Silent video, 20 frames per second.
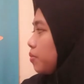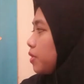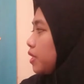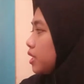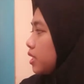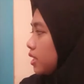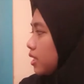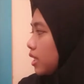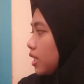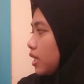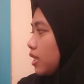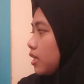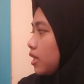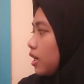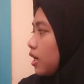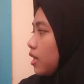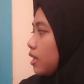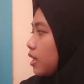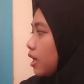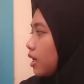be seen
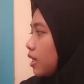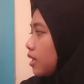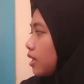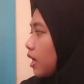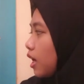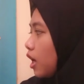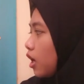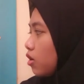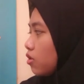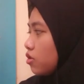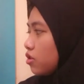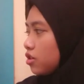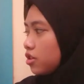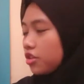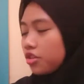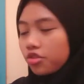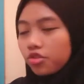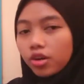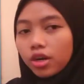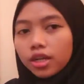that the author
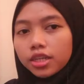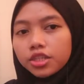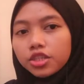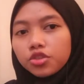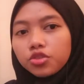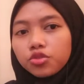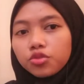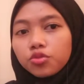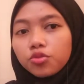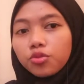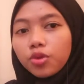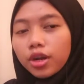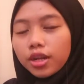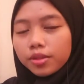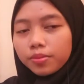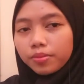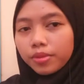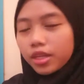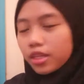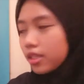tries to write
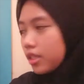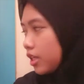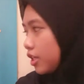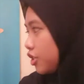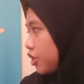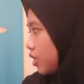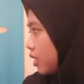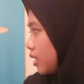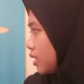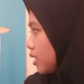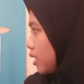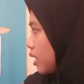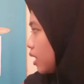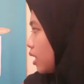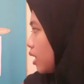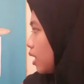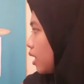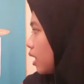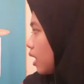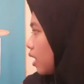messages
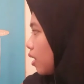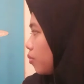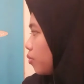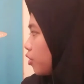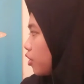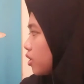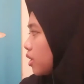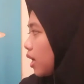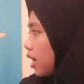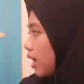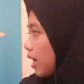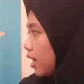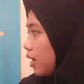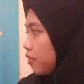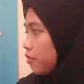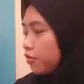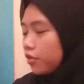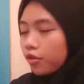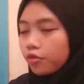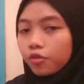about life
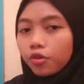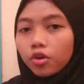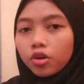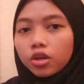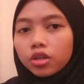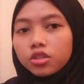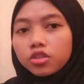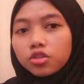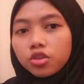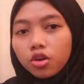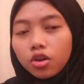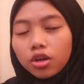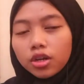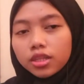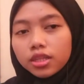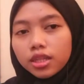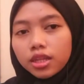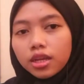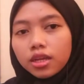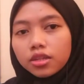for
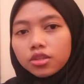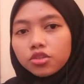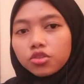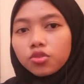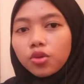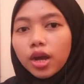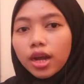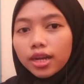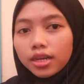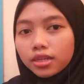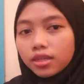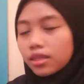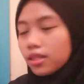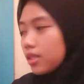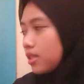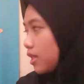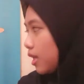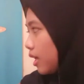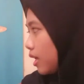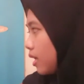adults to
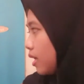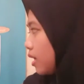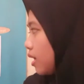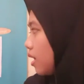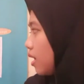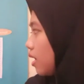understand